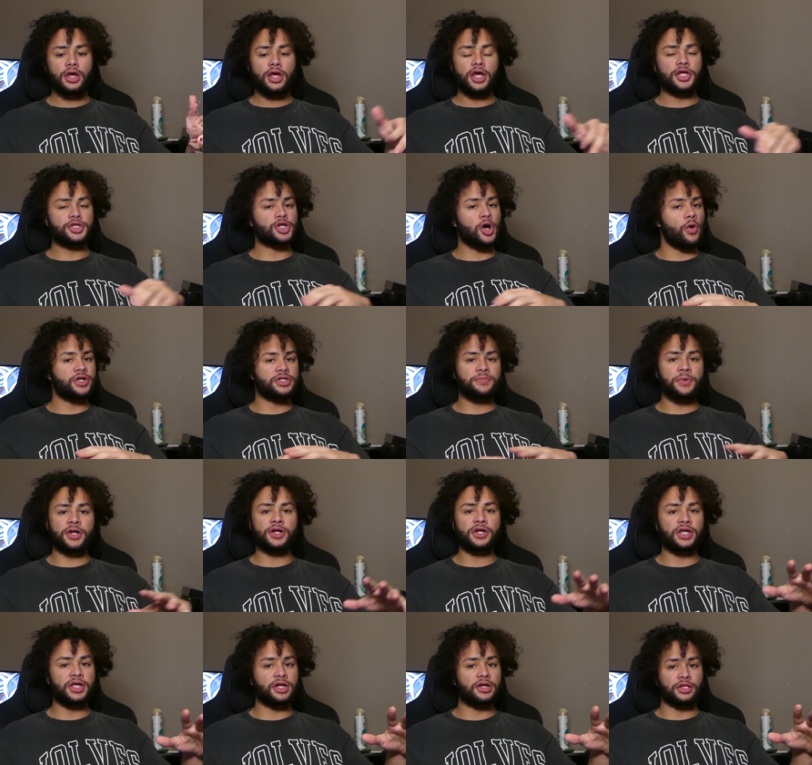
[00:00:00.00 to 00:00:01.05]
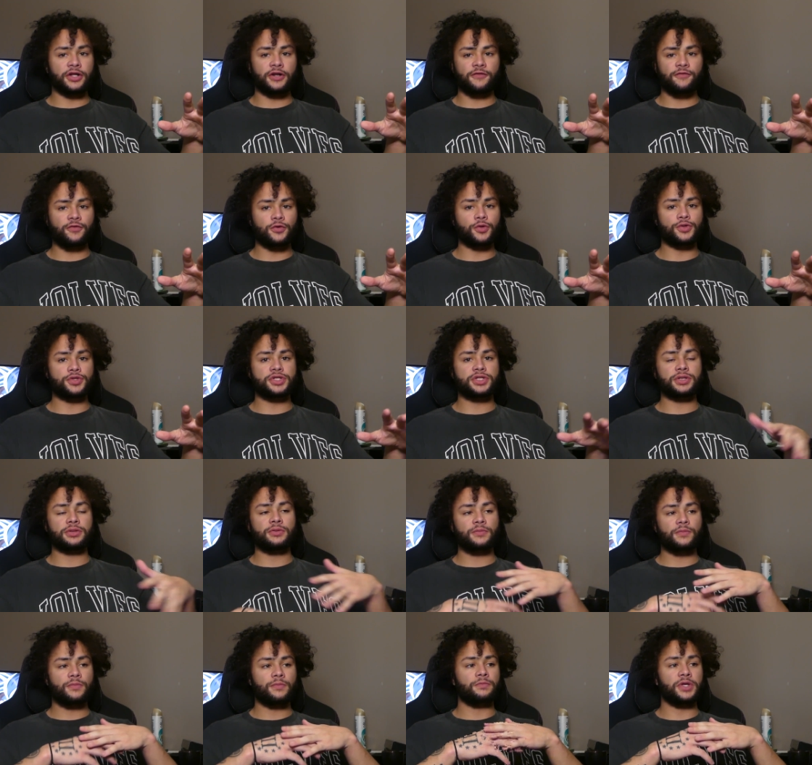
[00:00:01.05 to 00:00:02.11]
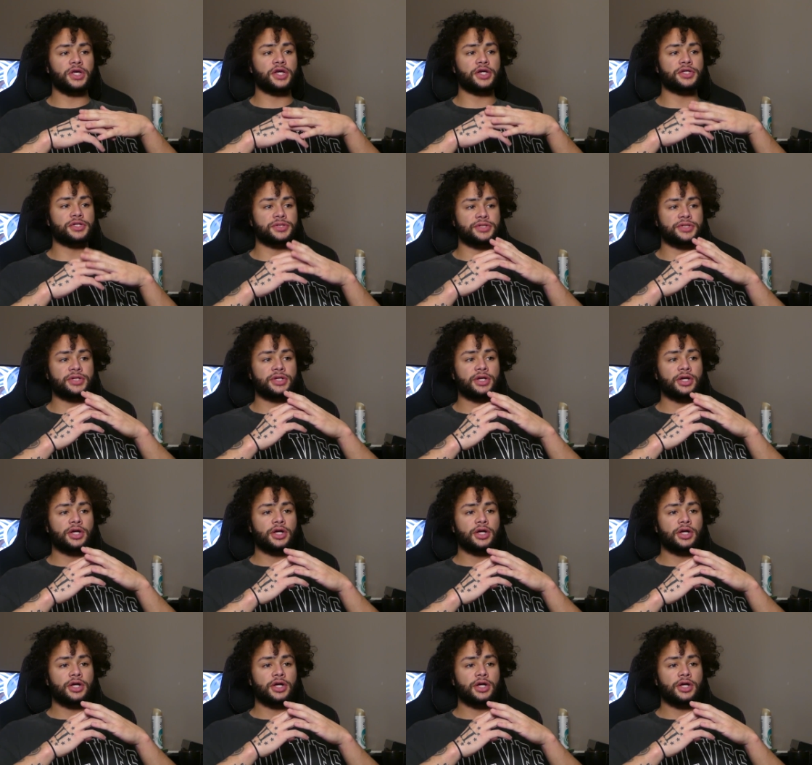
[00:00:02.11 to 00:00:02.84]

It's always better to eat cleaner foods because